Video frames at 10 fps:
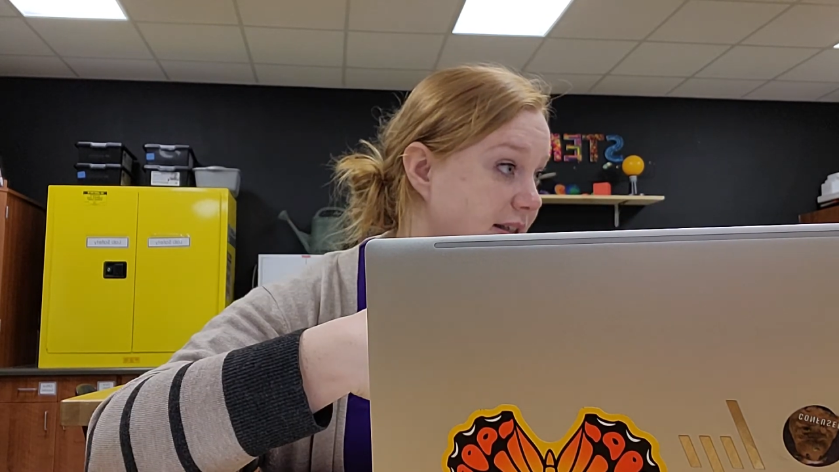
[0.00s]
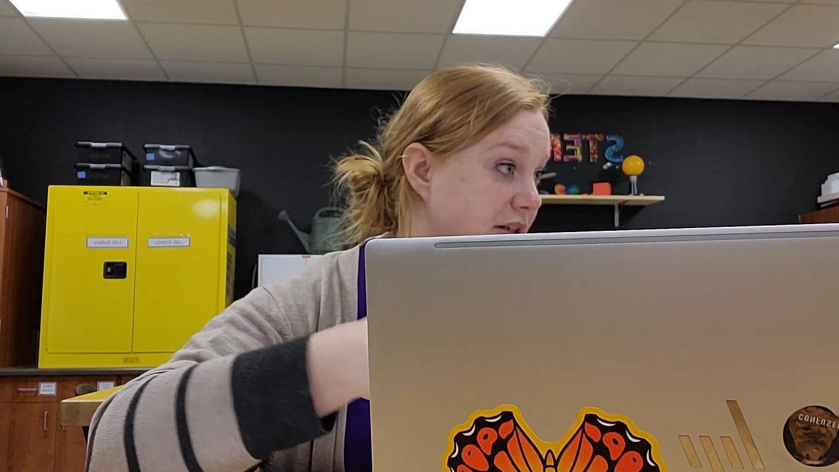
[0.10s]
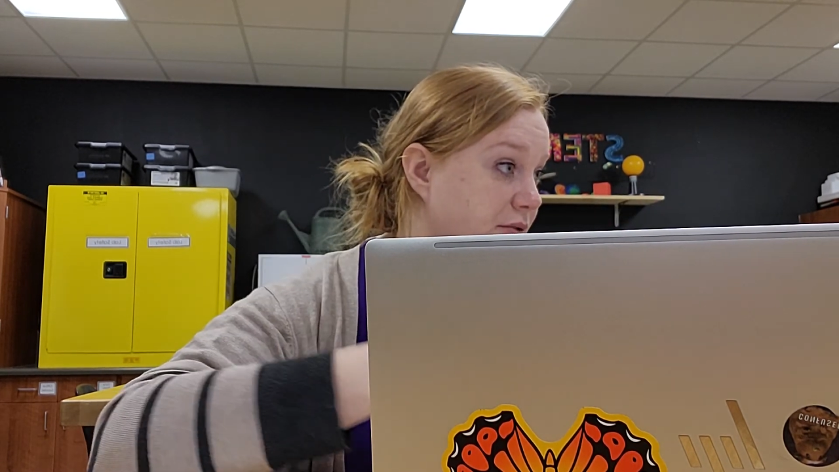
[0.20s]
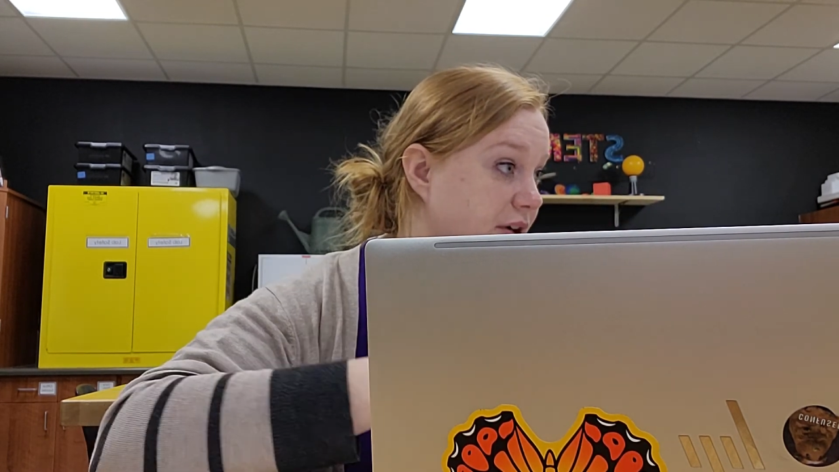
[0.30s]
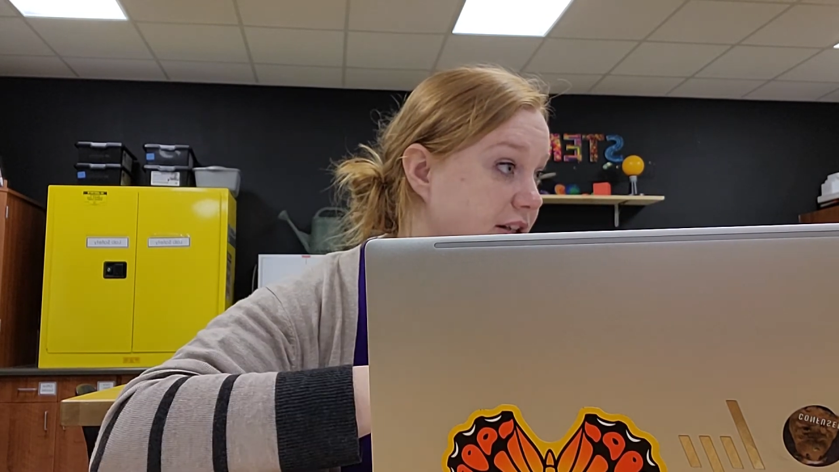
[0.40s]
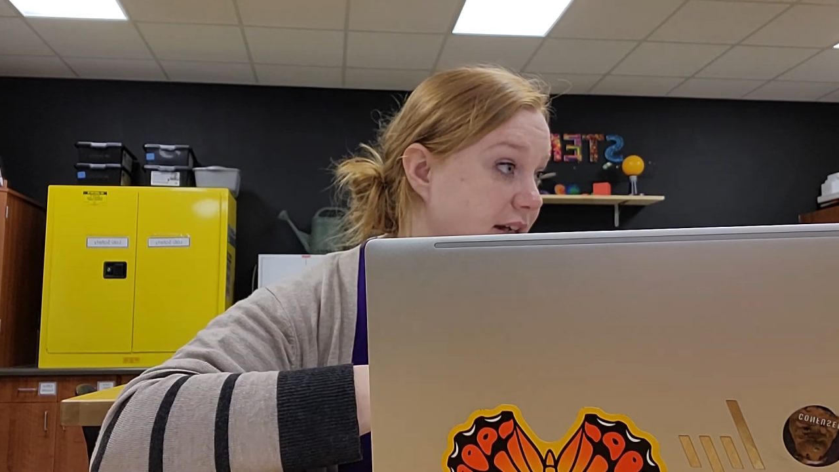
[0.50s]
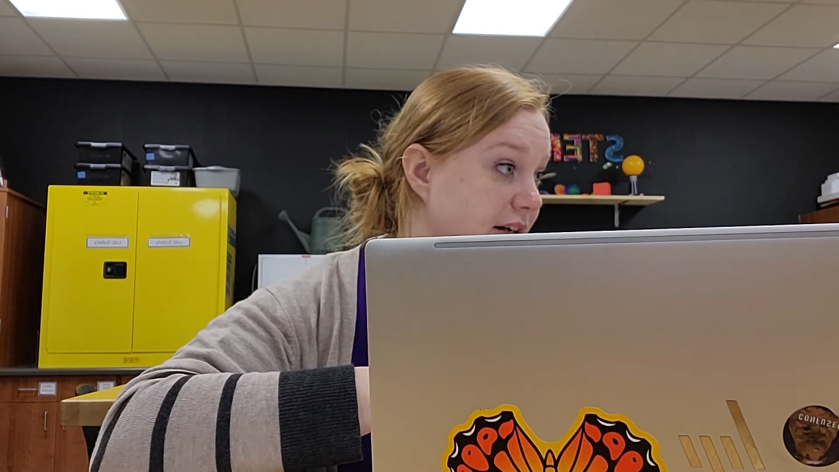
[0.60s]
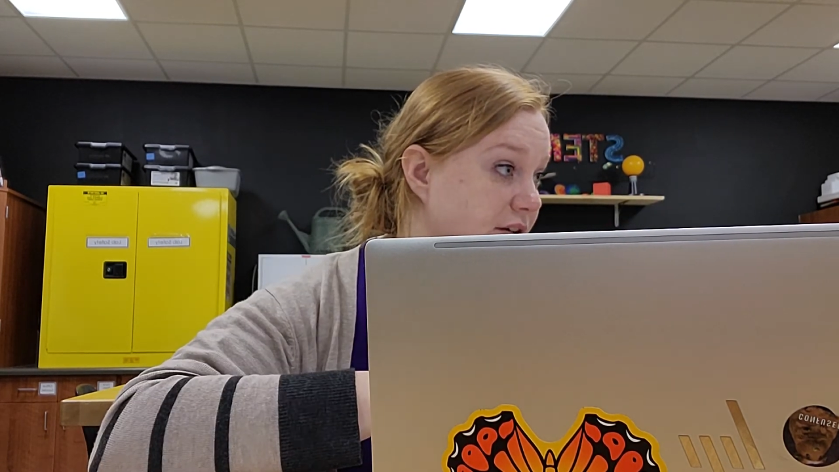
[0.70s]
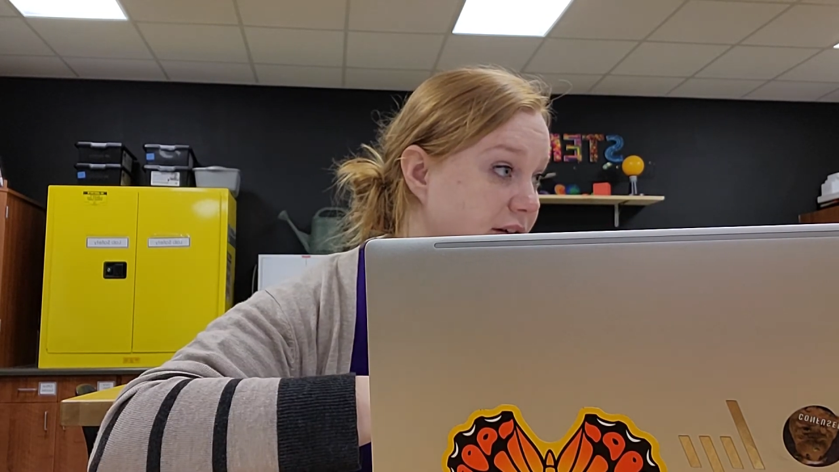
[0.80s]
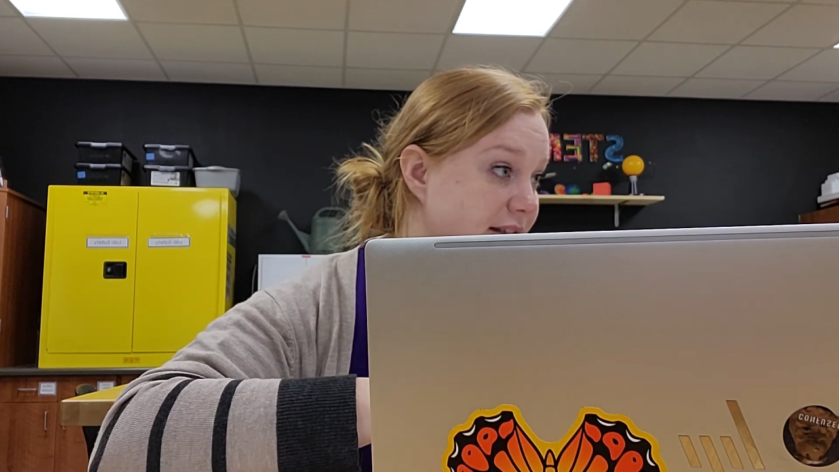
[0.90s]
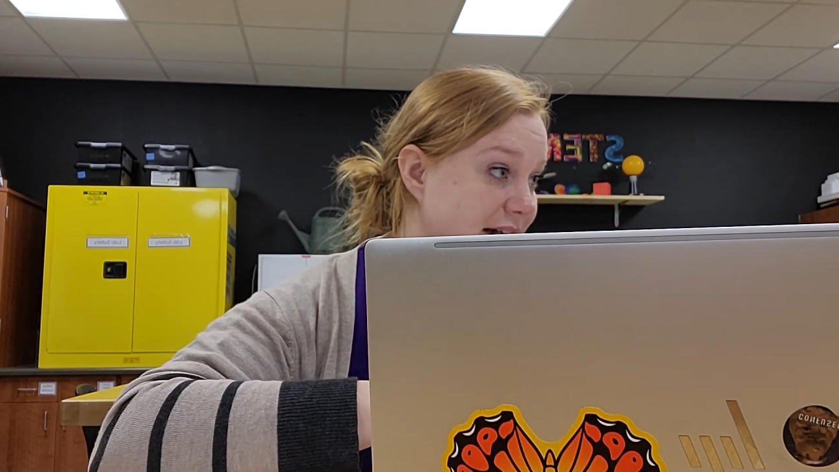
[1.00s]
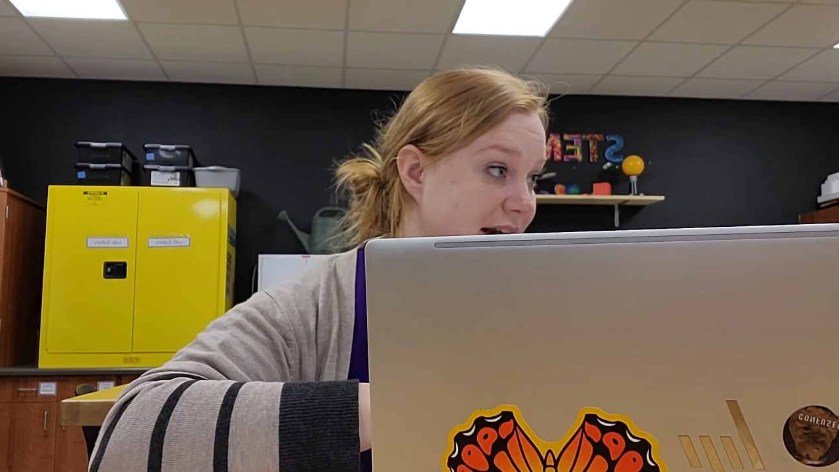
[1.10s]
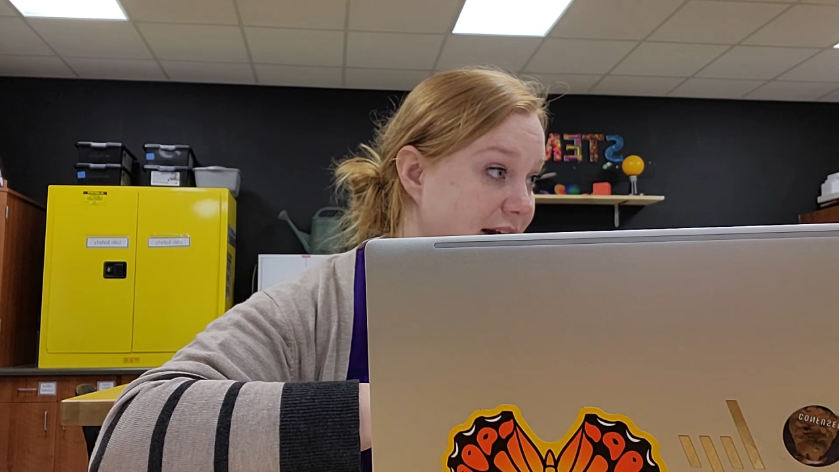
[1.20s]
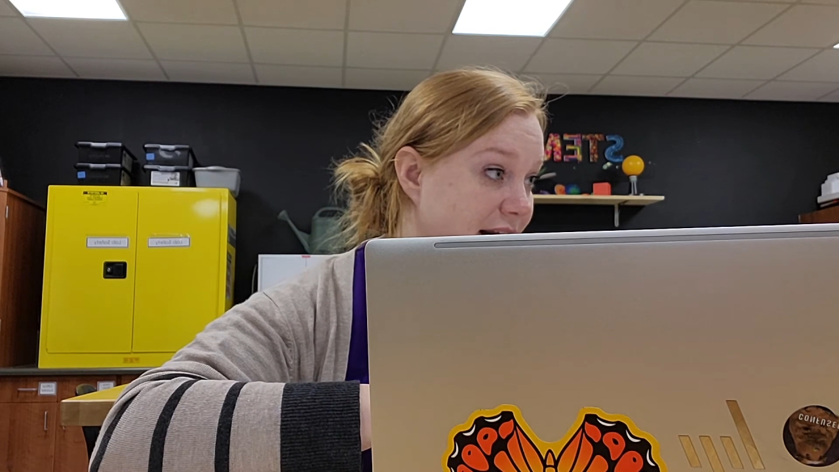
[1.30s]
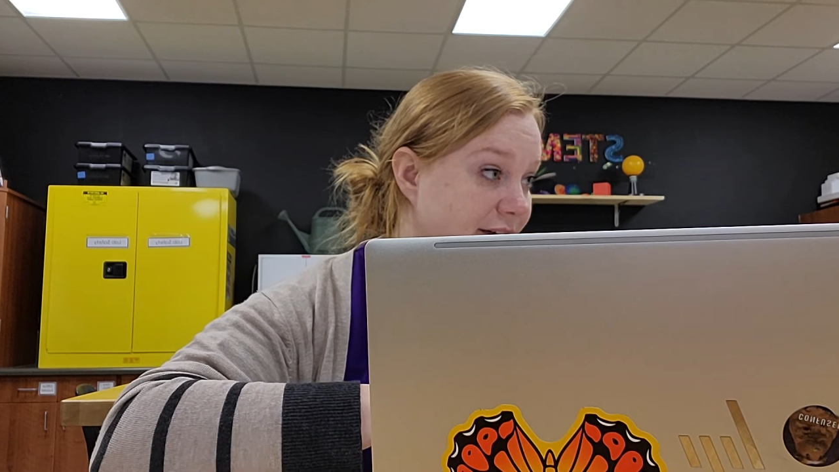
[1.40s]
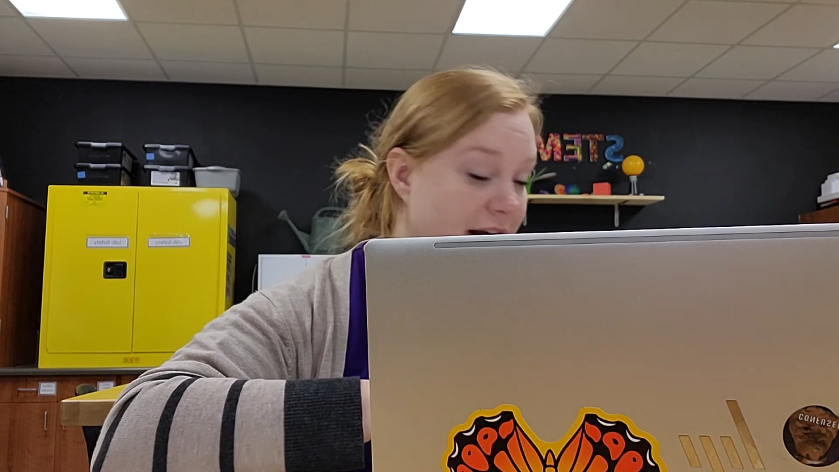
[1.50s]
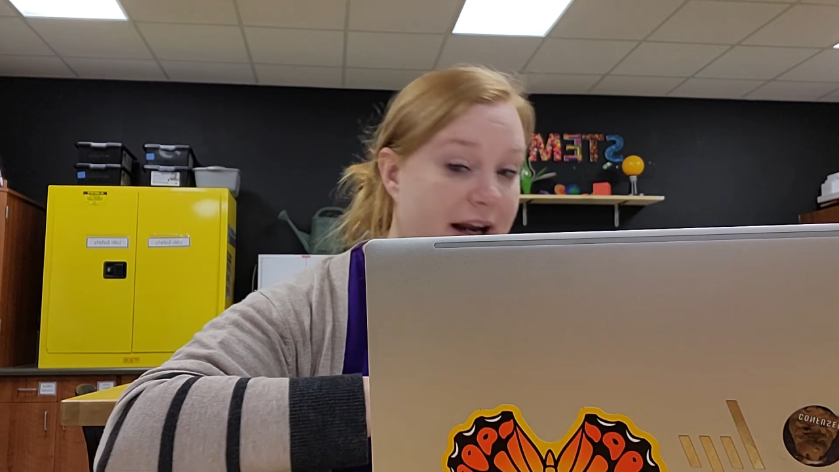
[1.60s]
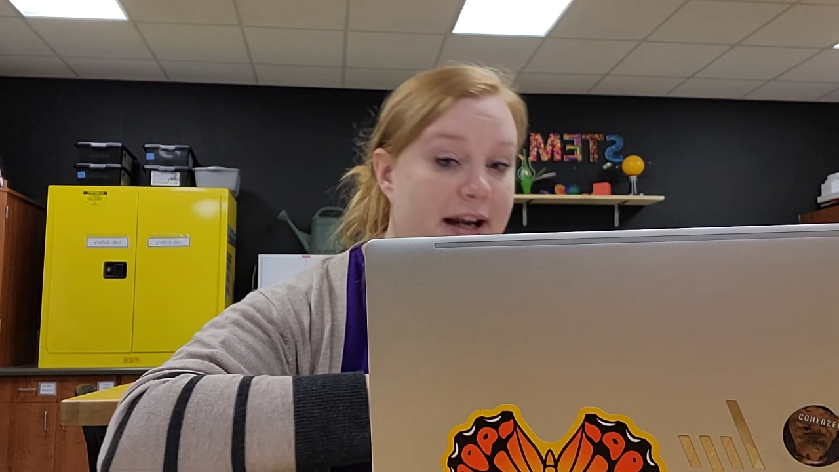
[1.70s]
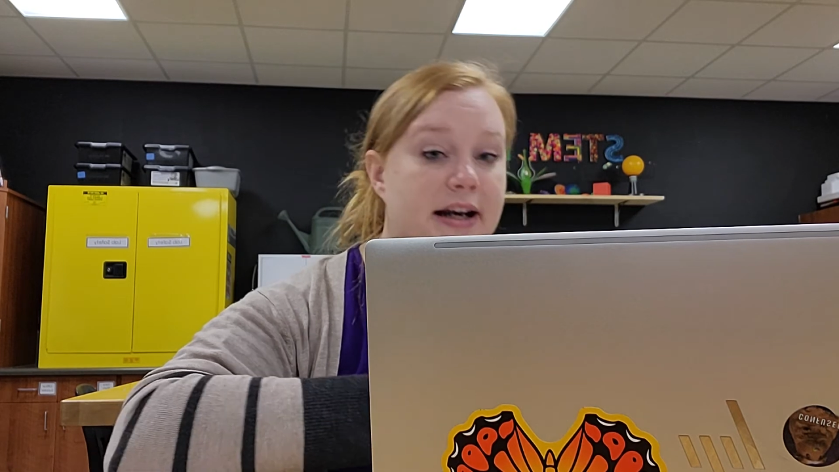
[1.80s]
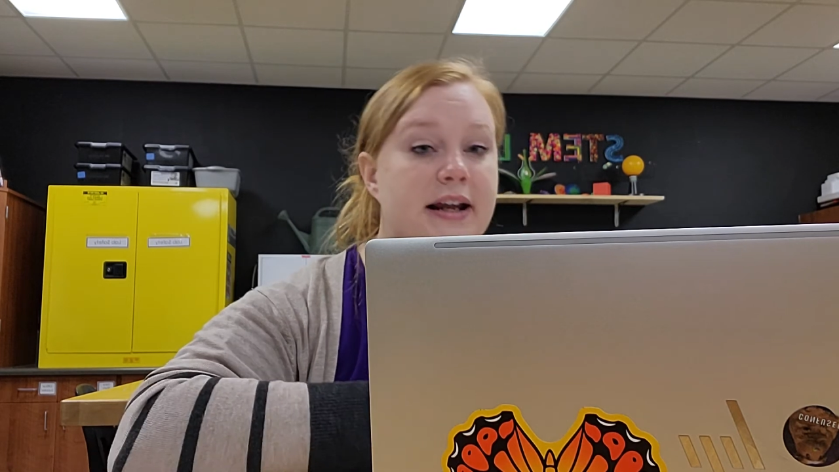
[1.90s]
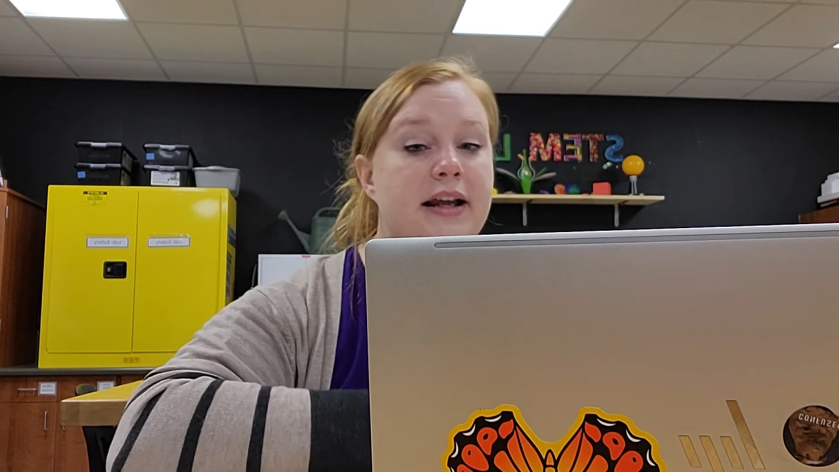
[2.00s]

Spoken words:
in order to understand it, right?